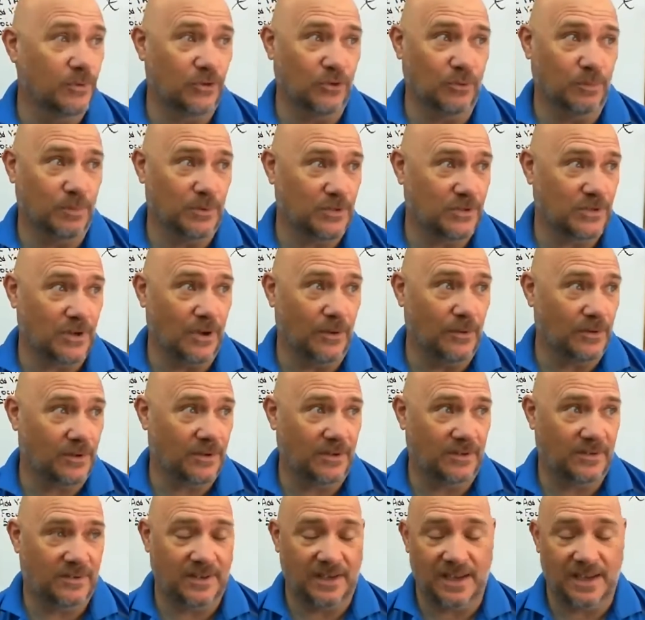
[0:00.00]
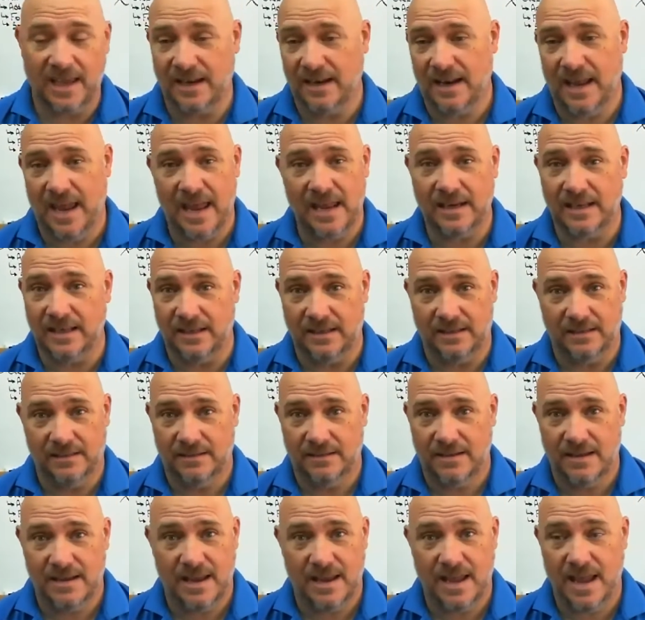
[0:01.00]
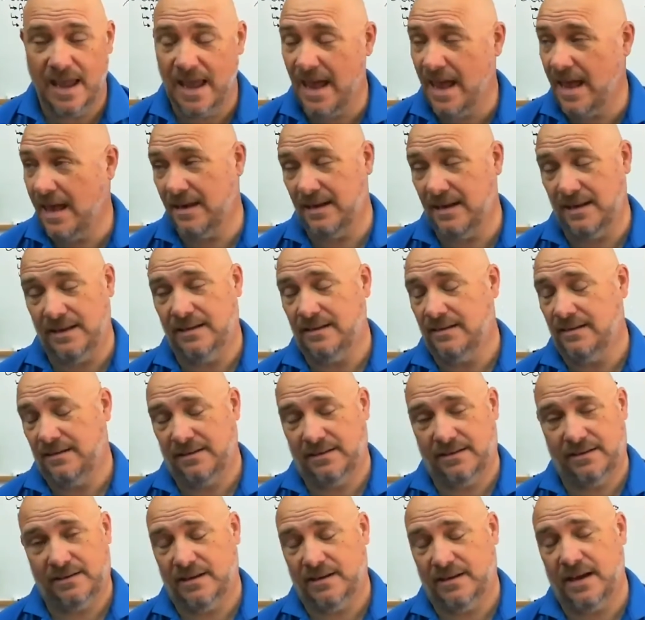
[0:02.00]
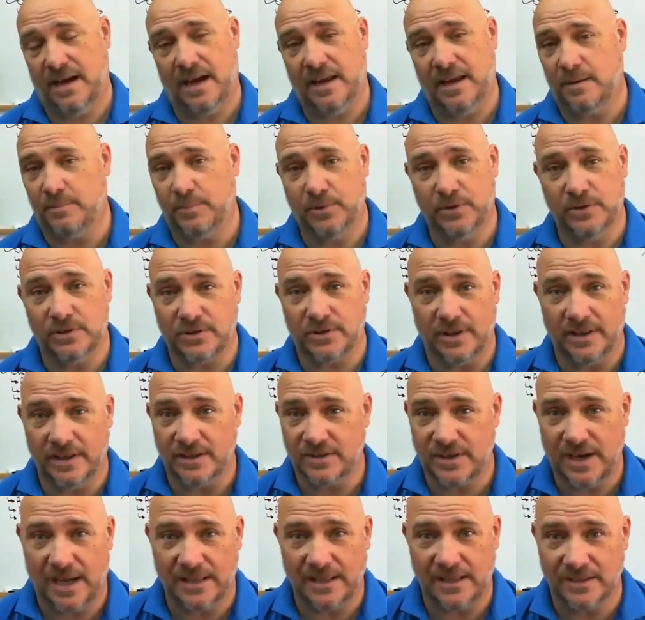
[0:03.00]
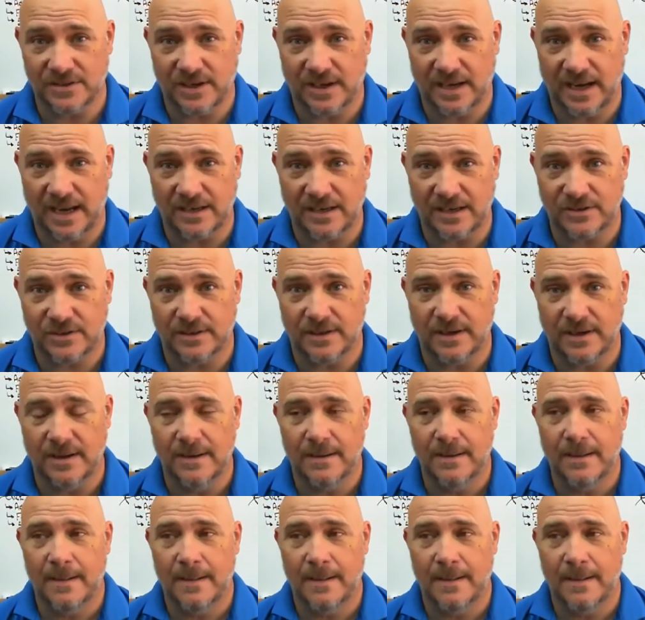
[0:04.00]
super stoked to get any kind of push on the Challenge Connection.